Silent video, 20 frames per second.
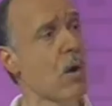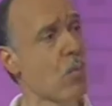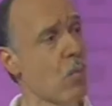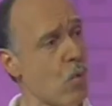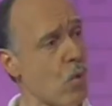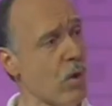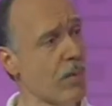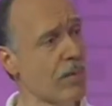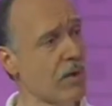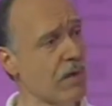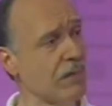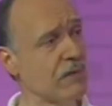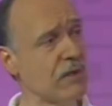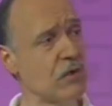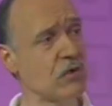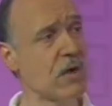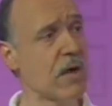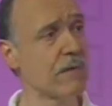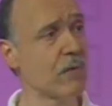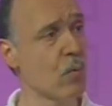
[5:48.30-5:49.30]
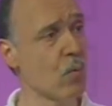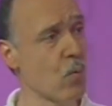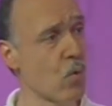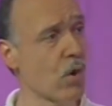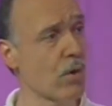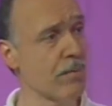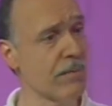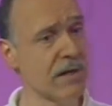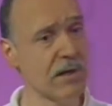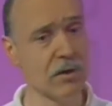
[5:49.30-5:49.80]
out warm enough that you have a
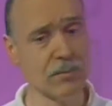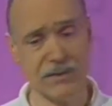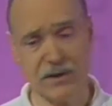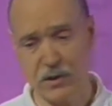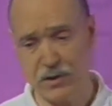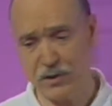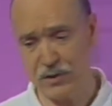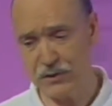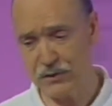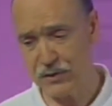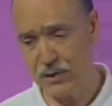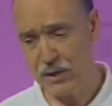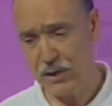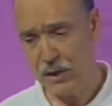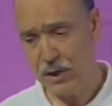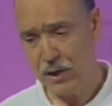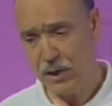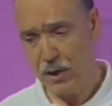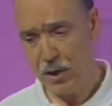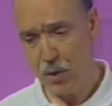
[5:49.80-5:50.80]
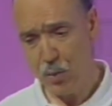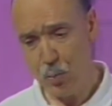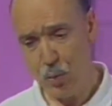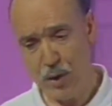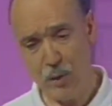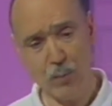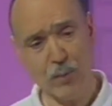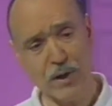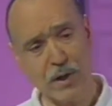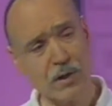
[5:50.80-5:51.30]
warm meal, because
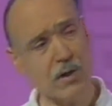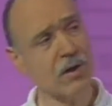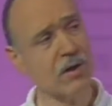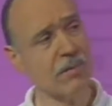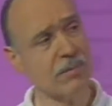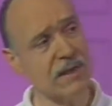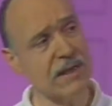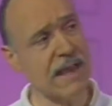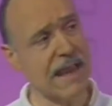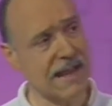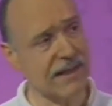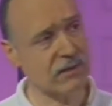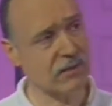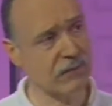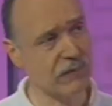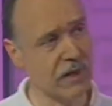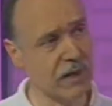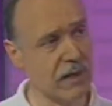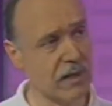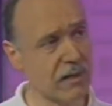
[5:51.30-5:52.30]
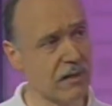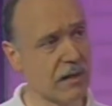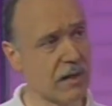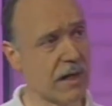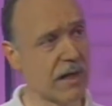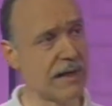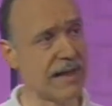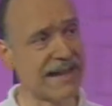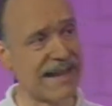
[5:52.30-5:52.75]
when we are going to be activated and